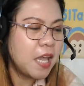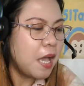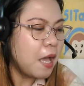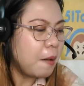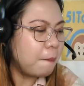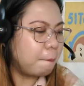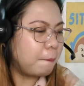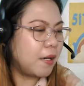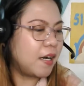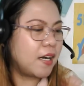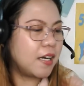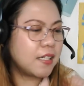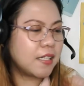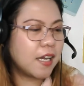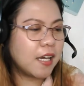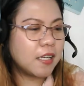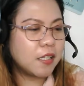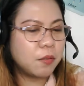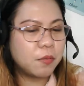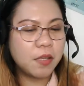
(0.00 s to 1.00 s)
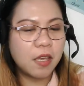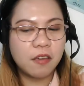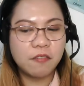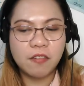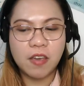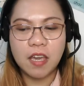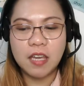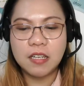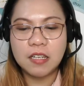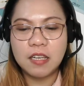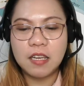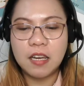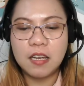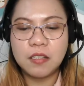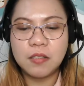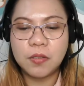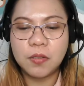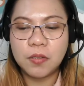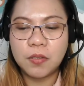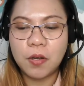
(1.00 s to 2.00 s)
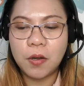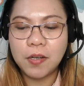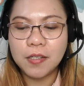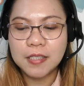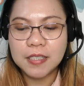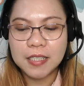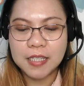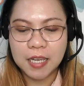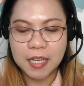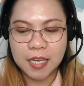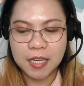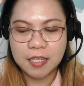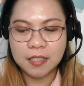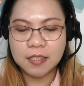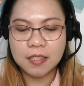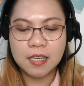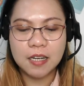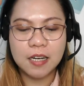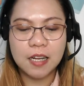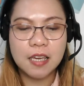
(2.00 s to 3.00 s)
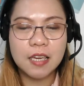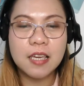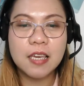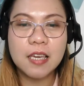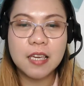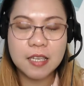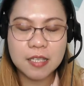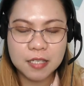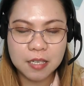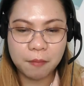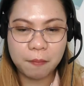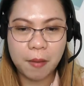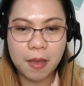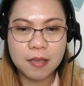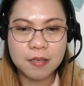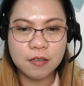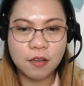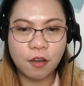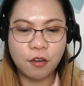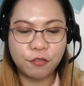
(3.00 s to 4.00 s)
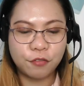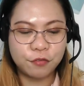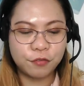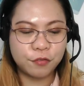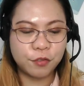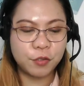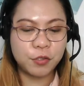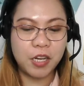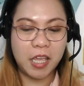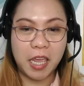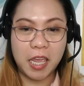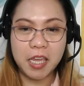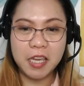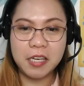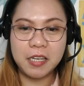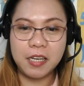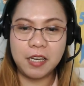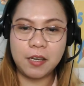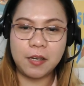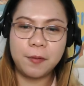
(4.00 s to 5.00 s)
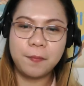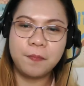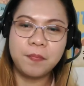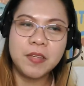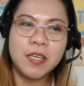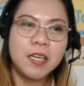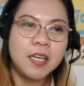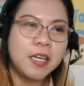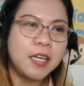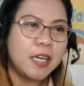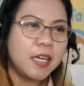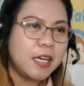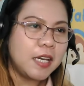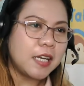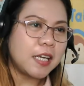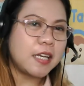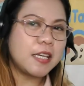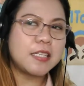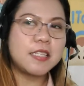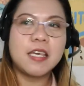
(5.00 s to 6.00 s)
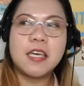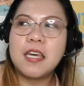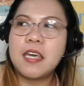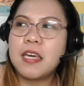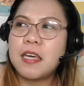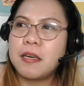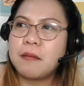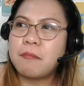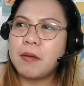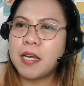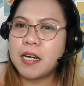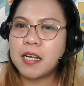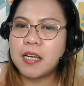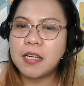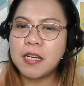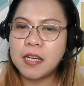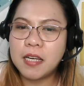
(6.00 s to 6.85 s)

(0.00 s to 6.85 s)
But I don't have any content na naiisip as of today. Kasi parang